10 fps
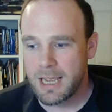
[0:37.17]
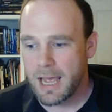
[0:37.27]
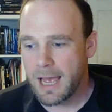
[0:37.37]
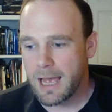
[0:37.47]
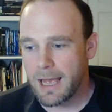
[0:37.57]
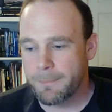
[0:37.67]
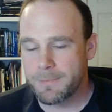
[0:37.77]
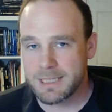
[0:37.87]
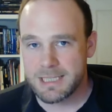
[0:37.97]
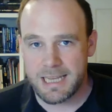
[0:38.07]
Um,
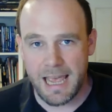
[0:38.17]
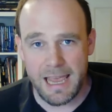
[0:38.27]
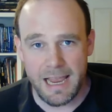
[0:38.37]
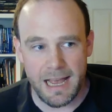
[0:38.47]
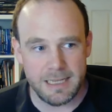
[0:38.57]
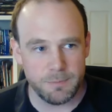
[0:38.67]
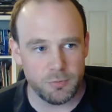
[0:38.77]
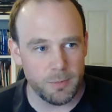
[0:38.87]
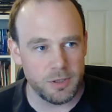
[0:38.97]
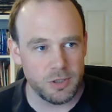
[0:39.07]
today, as
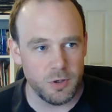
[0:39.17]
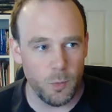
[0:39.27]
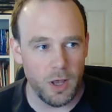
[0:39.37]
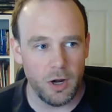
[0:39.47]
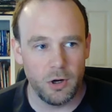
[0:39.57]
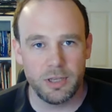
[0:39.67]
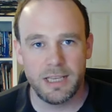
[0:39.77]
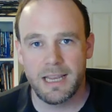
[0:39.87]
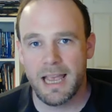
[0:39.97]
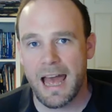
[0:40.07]
promised, we are
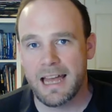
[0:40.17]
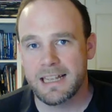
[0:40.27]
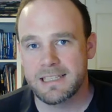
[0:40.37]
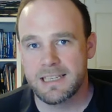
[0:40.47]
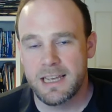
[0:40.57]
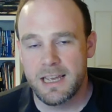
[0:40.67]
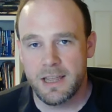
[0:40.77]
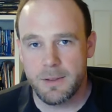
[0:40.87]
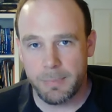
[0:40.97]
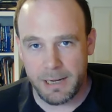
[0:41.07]
looking at
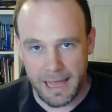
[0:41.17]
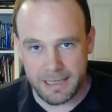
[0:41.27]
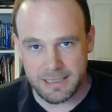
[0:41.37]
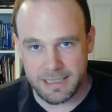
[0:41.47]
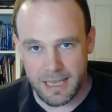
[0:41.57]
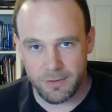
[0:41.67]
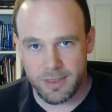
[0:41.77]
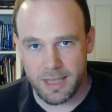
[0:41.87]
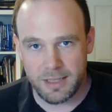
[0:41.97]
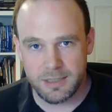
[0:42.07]
the player side of
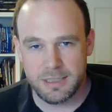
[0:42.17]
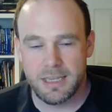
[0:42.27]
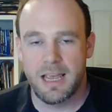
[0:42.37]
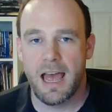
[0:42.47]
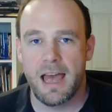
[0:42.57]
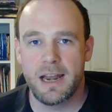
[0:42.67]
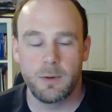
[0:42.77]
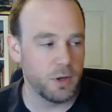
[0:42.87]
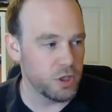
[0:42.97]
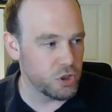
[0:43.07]
things, and
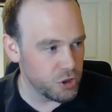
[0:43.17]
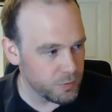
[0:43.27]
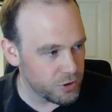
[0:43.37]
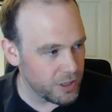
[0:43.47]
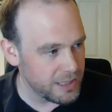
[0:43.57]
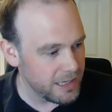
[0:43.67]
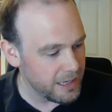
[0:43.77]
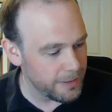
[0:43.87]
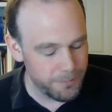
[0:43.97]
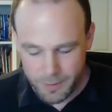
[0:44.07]
we're going to jump straight
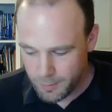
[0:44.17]
in.